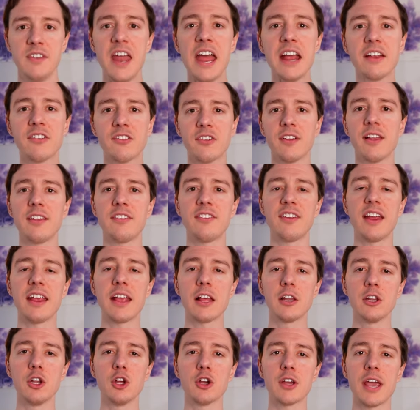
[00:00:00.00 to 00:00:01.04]
Next, let's take
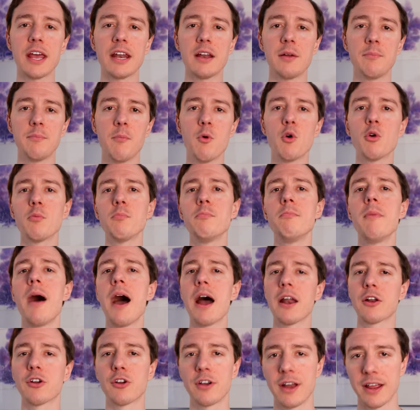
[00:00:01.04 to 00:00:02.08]
a look at a more
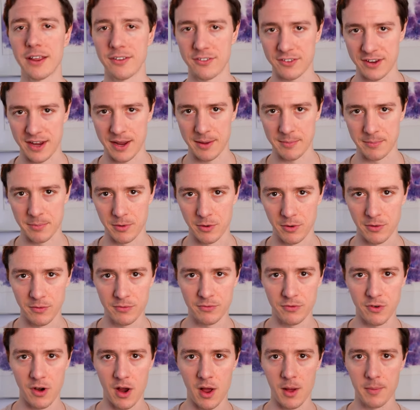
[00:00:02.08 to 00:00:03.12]
modern example
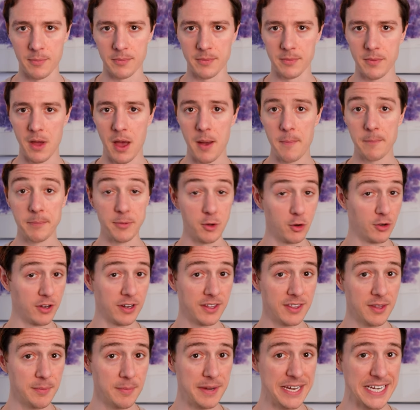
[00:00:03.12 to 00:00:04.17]
from
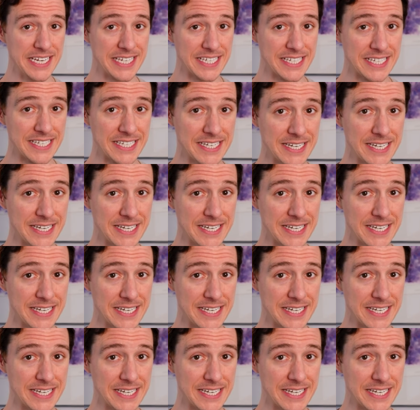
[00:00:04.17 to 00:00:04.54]
Beauty and the Beast.